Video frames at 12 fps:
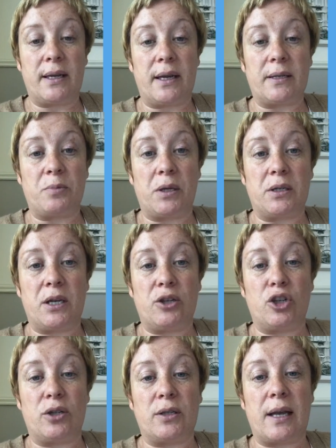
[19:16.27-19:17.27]

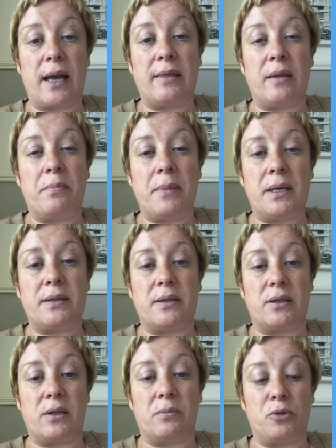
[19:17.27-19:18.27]
expectations and the
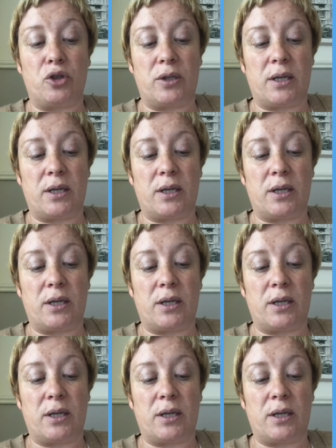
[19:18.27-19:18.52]
misassumptions?